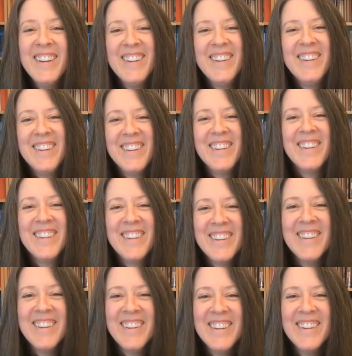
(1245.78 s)

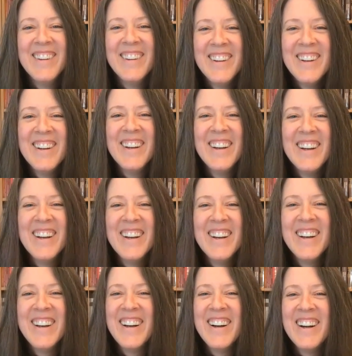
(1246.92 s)

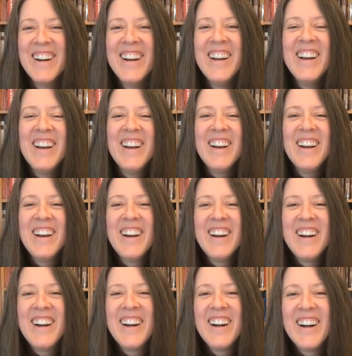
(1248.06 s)

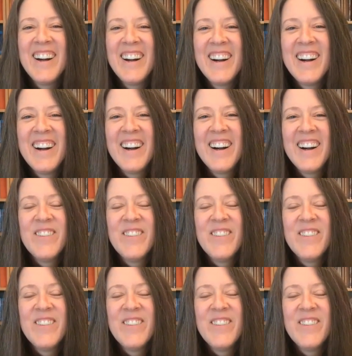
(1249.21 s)
(not speaking)